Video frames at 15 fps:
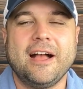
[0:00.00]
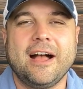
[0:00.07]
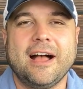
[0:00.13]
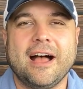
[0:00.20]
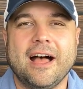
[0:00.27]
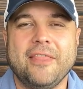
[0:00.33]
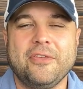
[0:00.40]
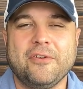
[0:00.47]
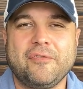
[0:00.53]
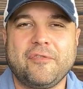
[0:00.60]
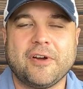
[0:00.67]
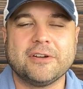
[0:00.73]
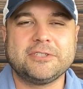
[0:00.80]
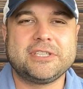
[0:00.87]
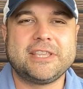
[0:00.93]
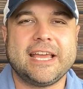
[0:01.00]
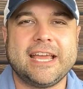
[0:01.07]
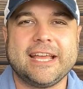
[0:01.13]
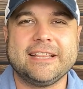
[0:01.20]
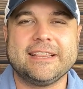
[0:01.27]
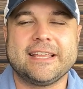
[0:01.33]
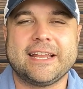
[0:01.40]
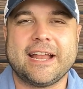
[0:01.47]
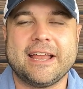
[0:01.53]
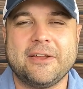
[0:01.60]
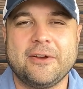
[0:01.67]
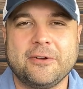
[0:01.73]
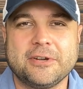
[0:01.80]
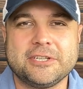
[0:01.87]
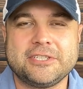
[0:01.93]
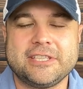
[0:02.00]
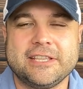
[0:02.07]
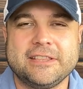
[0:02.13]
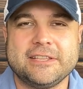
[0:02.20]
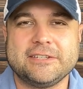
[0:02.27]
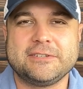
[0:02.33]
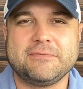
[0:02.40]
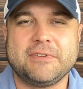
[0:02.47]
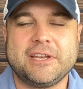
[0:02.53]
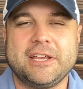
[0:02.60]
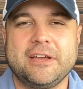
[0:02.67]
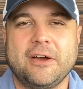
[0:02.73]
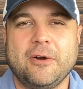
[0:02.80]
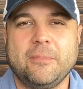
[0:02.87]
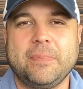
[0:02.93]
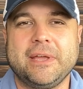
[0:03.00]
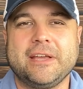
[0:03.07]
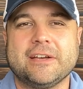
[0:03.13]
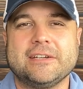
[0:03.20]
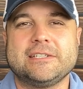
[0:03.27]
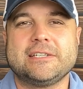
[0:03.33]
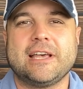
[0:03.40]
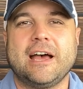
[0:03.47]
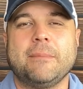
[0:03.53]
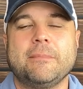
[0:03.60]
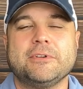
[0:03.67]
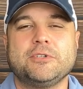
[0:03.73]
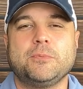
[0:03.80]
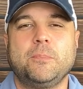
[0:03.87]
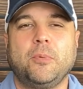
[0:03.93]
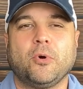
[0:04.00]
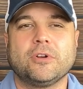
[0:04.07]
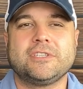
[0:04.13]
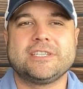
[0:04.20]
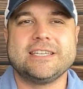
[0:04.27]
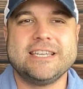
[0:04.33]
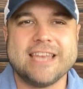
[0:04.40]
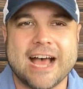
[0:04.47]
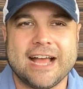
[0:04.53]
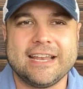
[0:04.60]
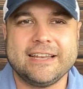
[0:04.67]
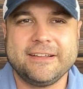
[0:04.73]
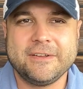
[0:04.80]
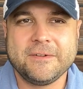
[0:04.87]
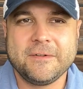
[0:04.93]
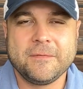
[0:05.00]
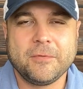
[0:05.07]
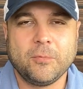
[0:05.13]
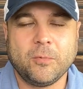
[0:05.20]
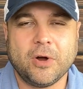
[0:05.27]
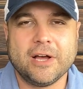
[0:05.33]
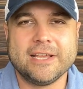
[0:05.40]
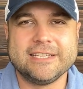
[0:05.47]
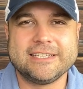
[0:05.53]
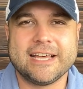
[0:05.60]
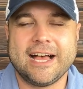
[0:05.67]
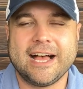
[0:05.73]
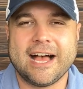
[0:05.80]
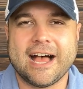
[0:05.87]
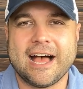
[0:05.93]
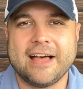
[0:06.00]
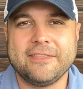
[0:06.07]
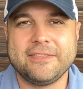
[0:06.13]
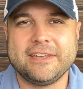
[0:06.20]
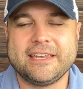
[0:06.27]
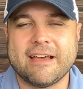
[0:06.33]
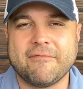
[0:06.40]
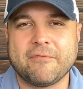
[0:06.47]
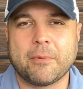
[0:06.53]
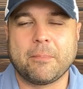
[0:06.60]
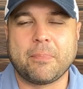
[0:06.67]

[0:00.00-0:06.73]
The first thing that I noticed in this video, because I'm a sports nut, was the Denver